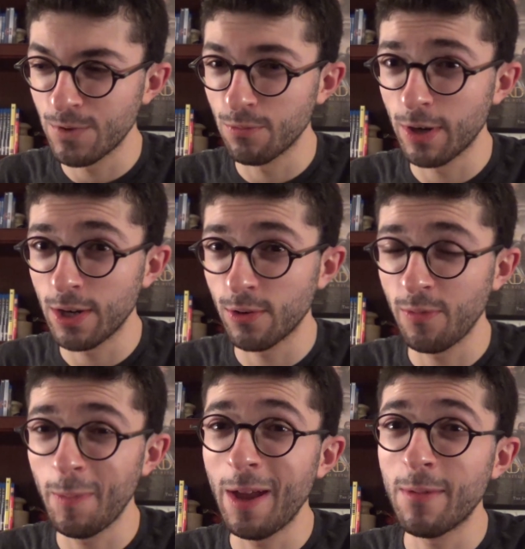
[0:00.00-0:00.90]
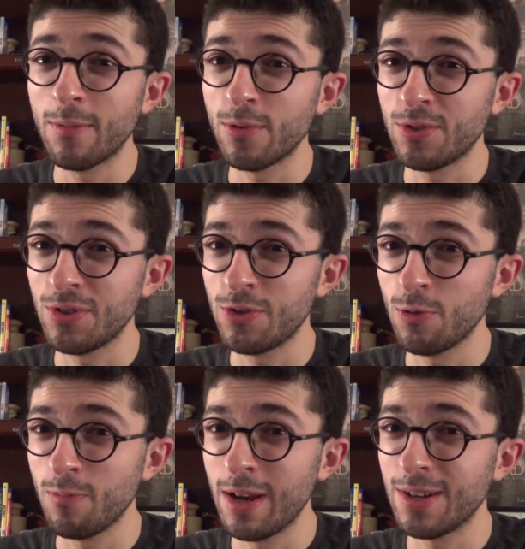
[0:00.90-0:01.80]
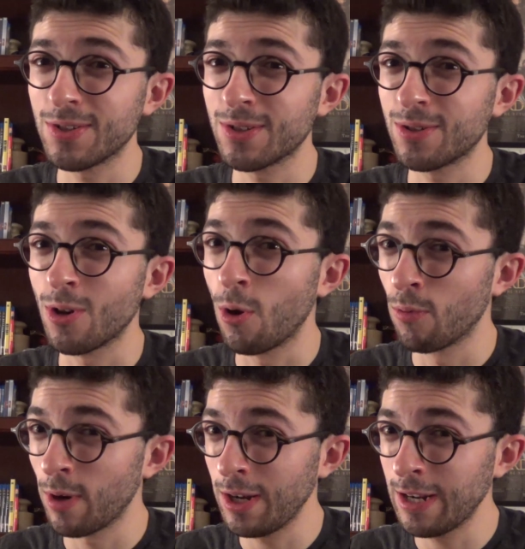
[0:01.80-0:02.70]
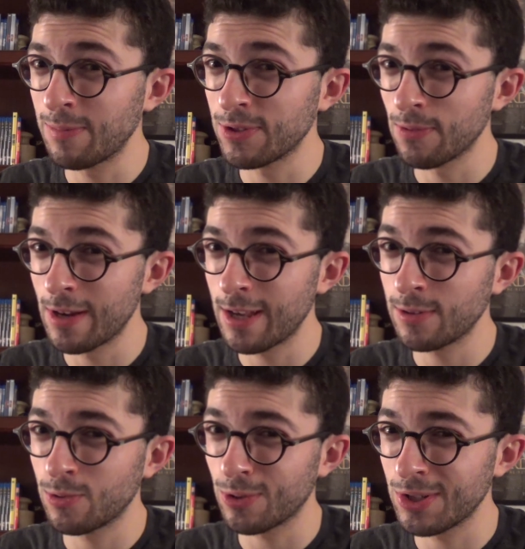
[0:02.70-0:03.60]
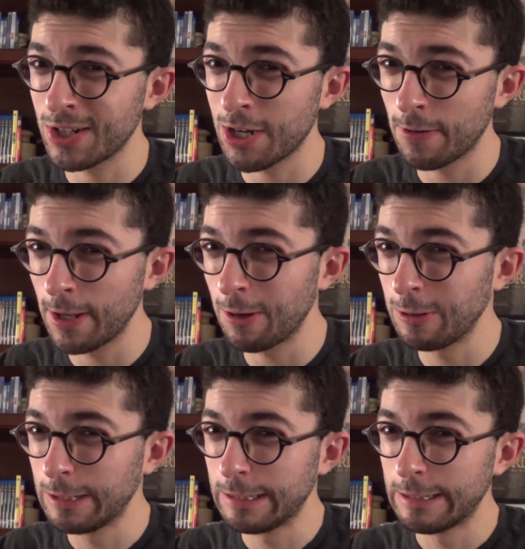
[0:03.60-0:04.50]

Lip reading: the writer of Batman vs. Superman is co-writing Episode 9, Chris Terrio.